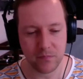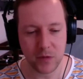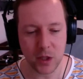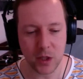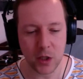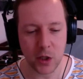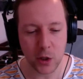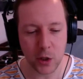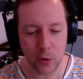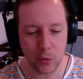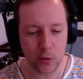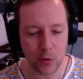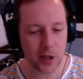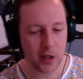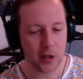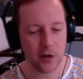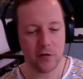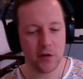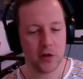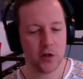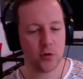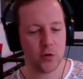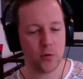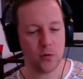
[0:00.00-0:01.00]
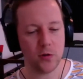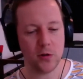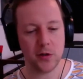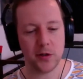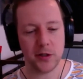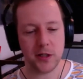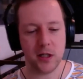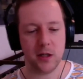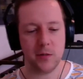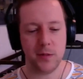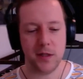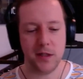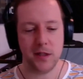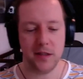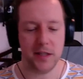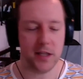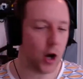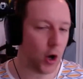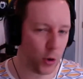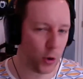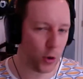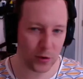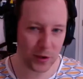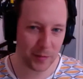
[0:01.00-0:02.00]
you, the individual, are going to be the
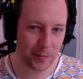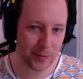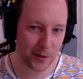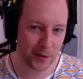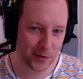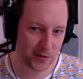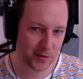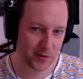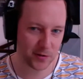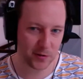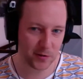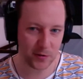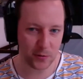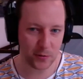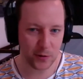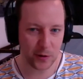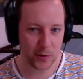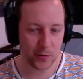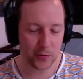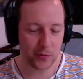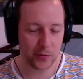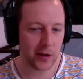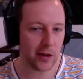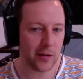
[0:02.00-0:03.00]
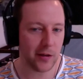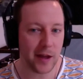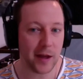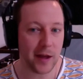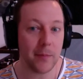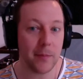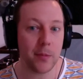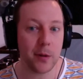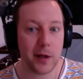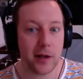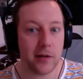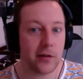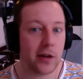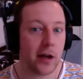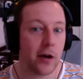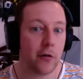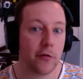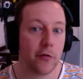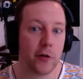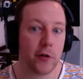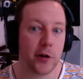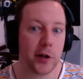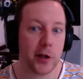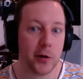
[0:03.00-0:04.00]
only person who knows how that plays
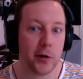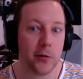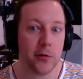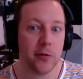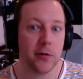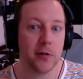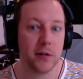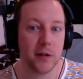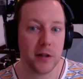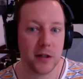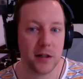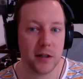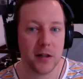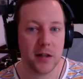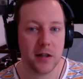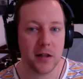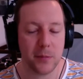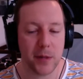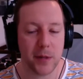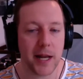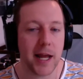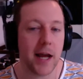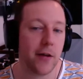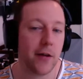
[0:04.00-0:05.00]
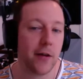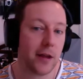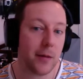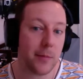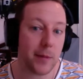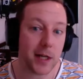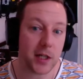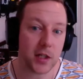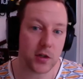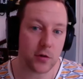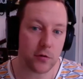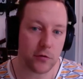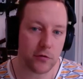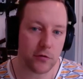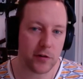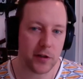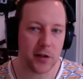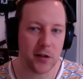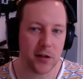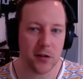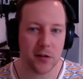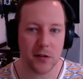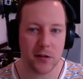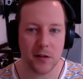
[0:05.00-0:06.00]
out for you, and how that makes you
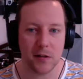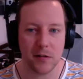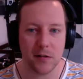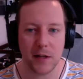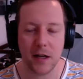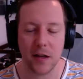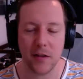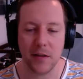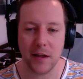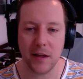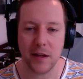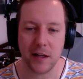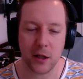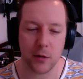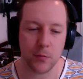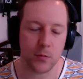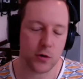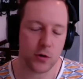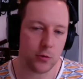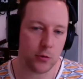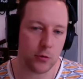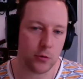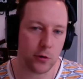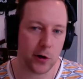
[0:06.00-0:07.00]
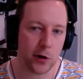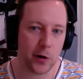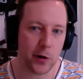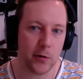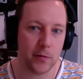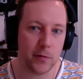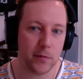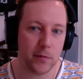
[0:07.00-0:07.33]
feel and how that helps you grow.